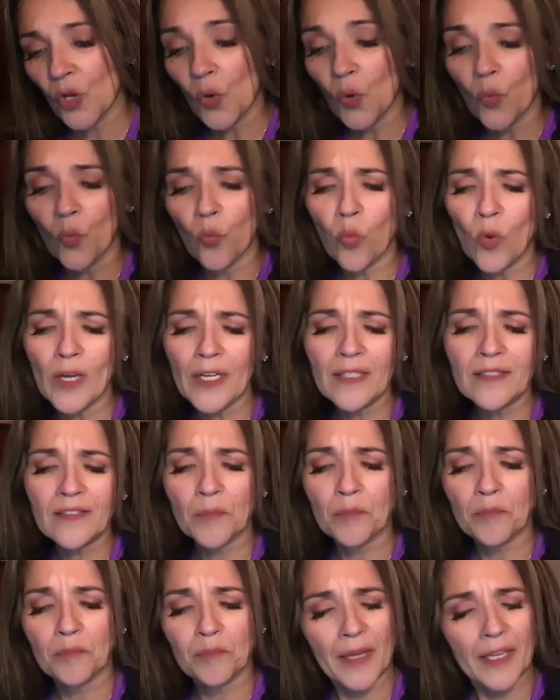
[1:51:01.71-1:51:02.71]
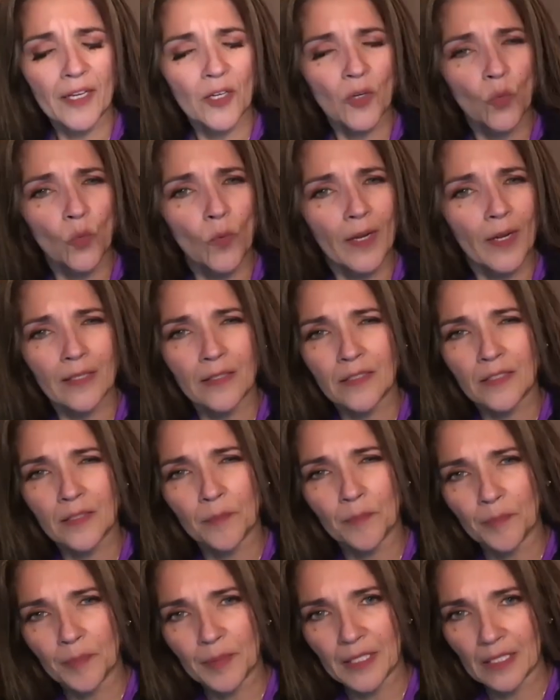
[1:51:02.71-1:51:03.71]
What is a better way to
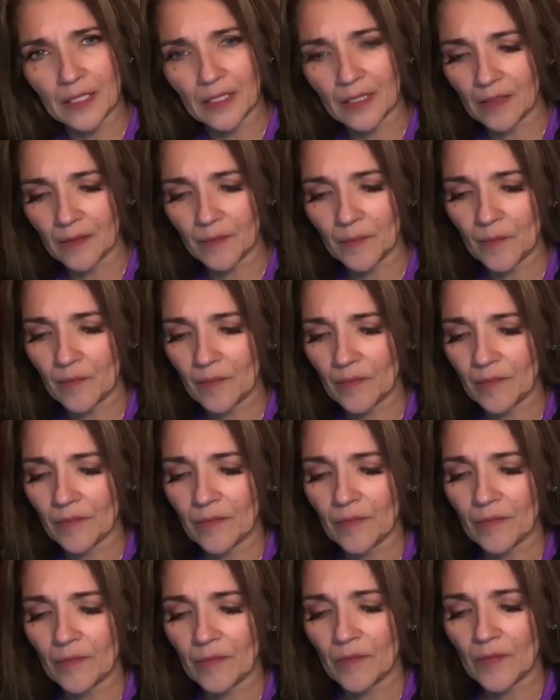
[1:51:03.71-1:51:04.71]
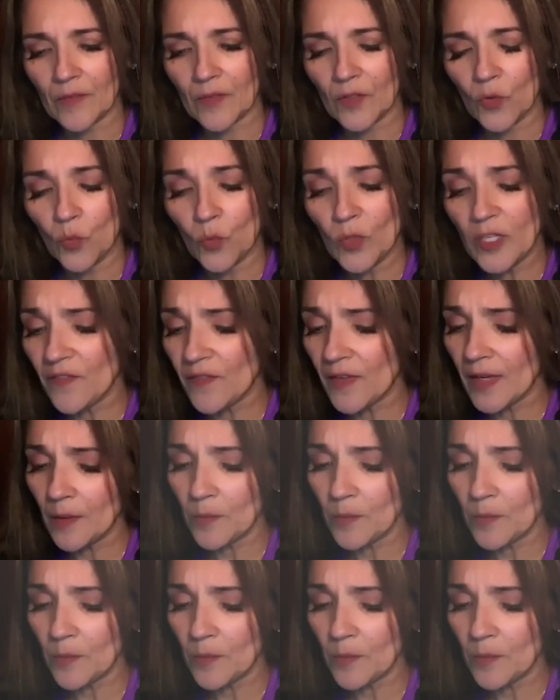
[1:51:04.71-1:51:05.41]
be? What if I